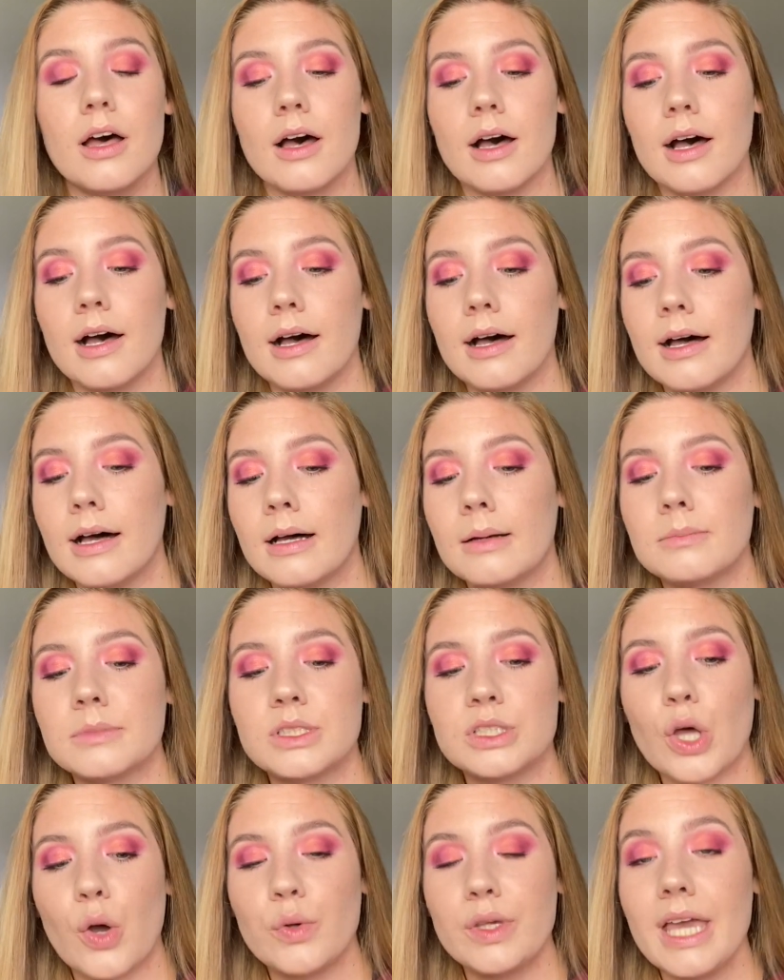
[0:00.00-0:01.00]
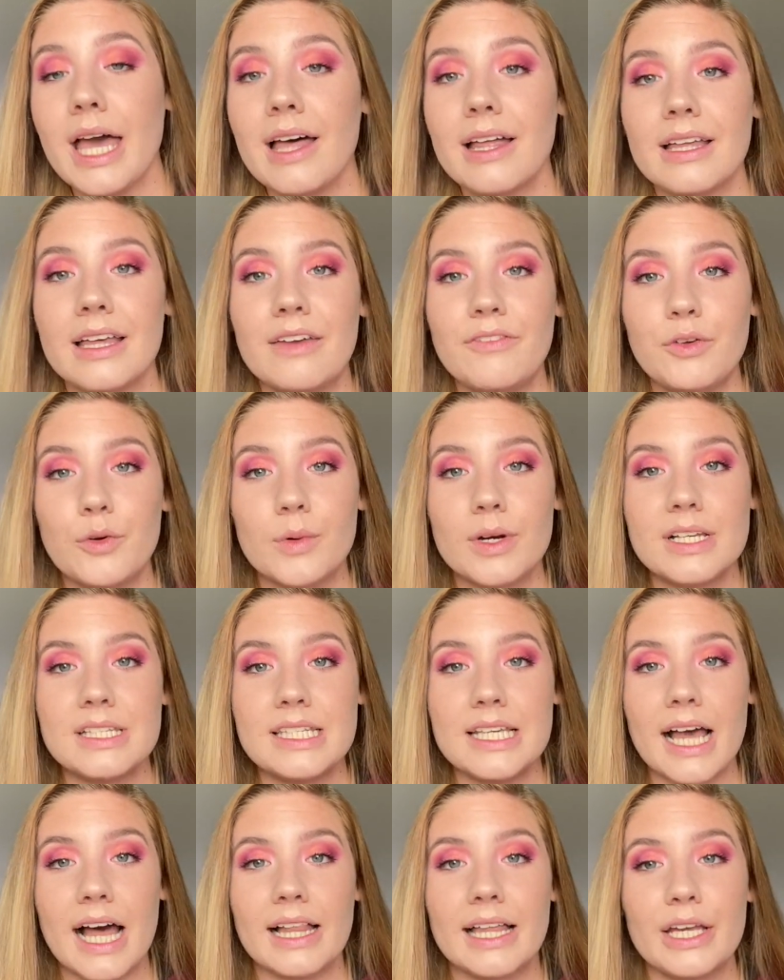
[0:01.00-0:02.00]
So yeah, if you want to
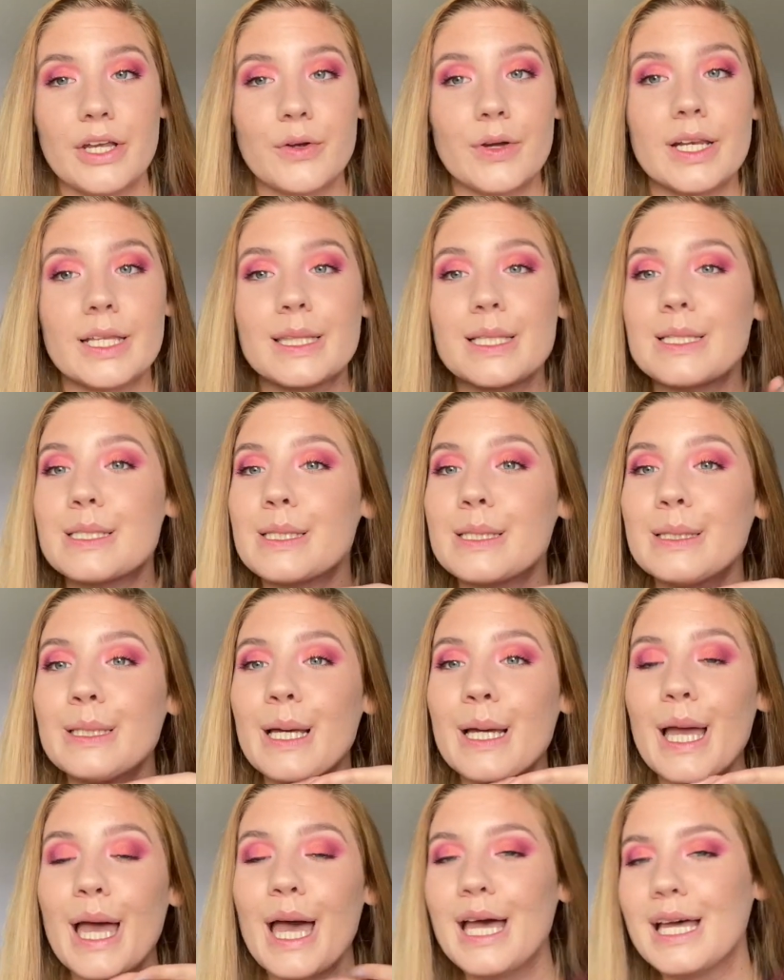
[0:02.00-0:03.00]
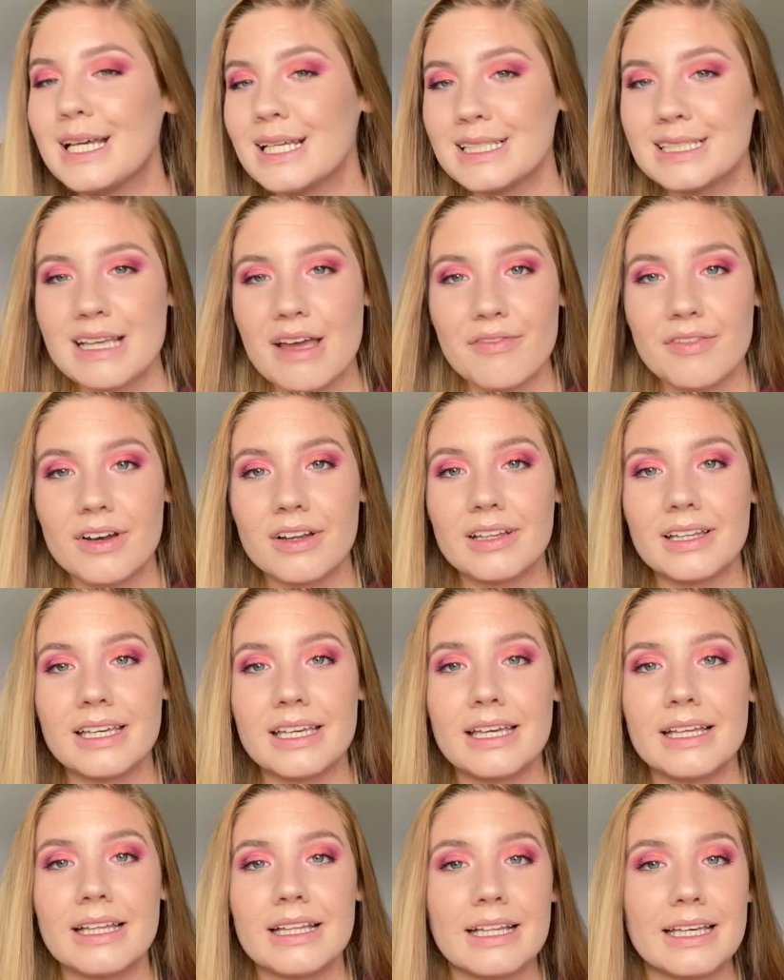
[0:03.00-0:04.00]
see how I create this look,
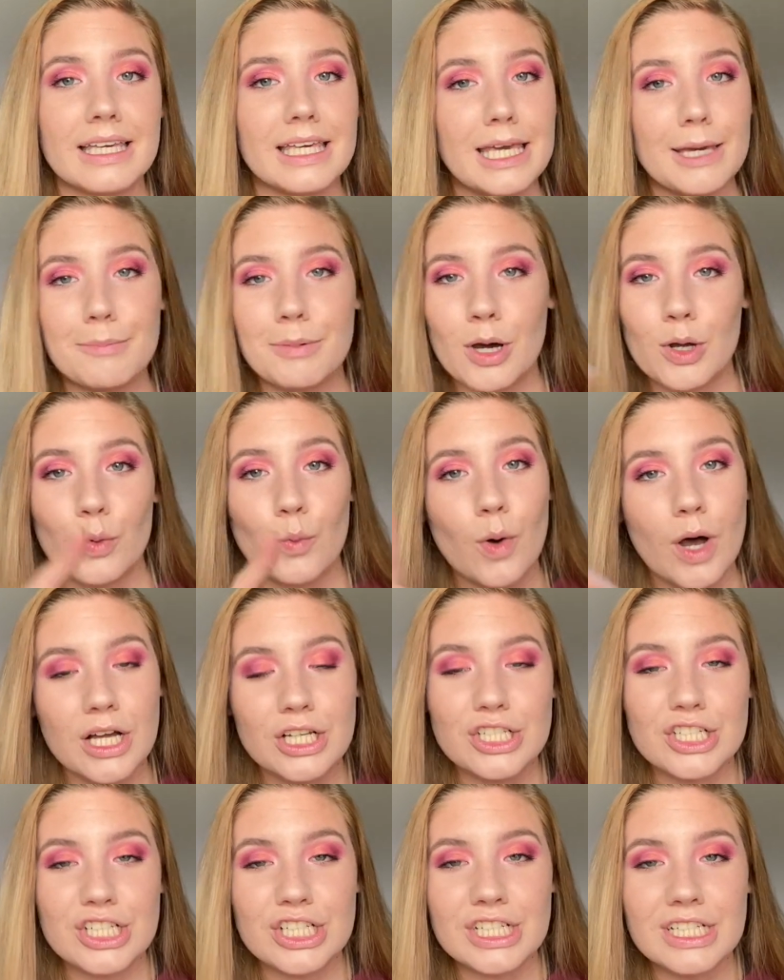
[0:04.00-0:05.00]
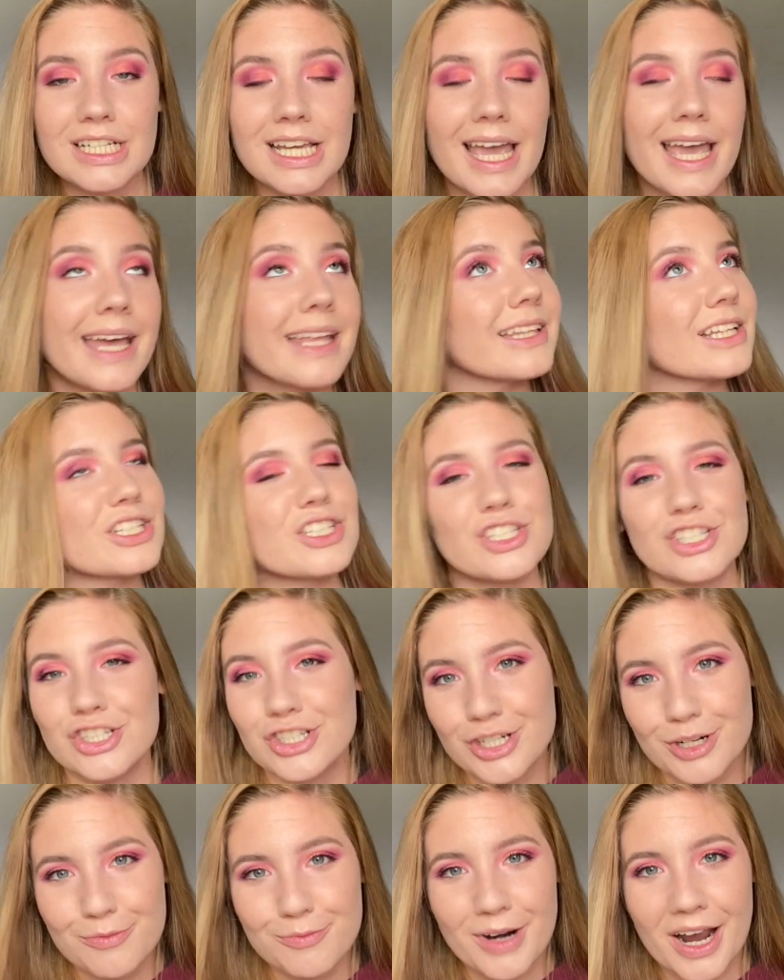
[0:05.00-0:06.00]
definitely keep on watching, and let's just
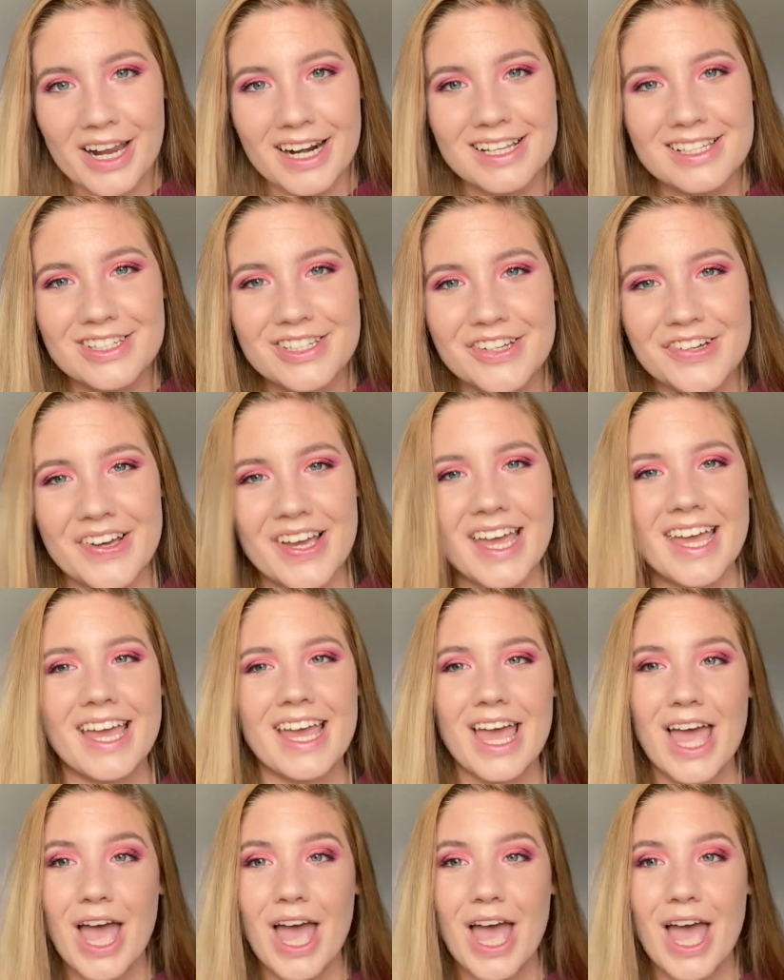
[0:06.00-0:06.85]
jump right into it.